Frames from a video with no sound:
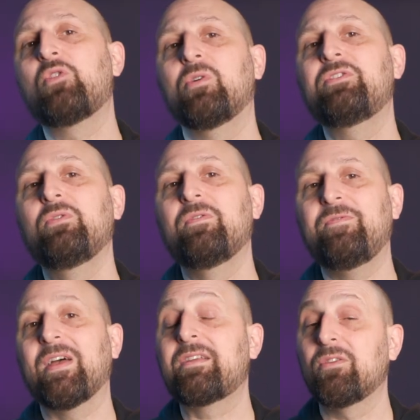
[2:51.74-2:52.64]
going to
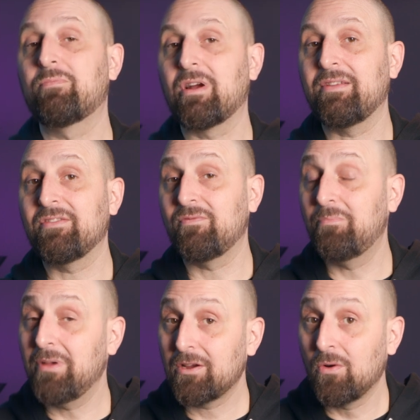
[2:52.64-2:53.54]
affect the price of
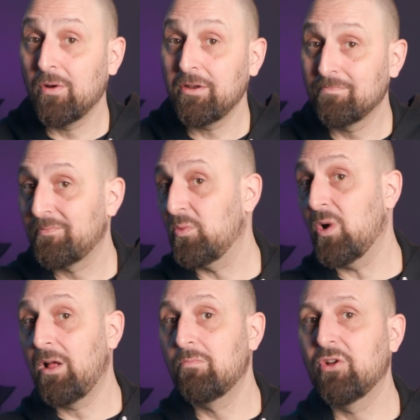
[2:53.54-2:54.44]
Bitcoin?
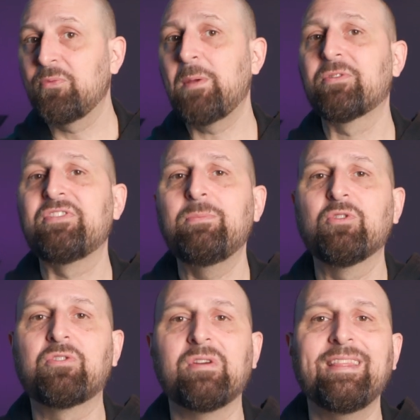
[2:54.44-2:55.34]
Well, most people seem to
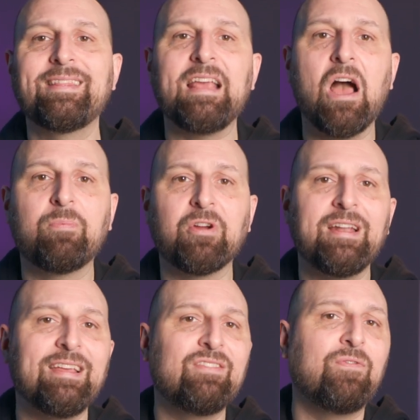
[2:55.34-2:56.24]
agree that the upgrade
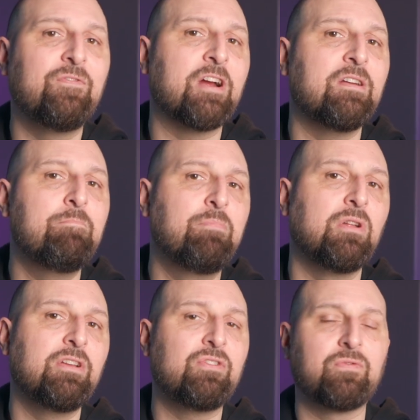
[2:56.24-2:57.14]
is very
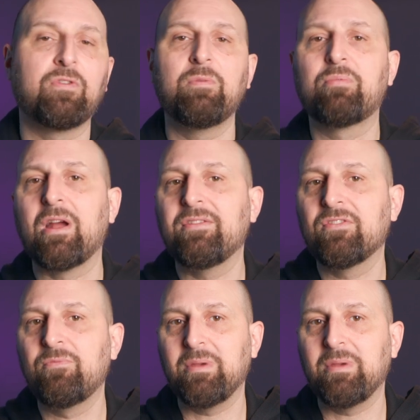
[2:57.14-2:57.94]
bullish for the price of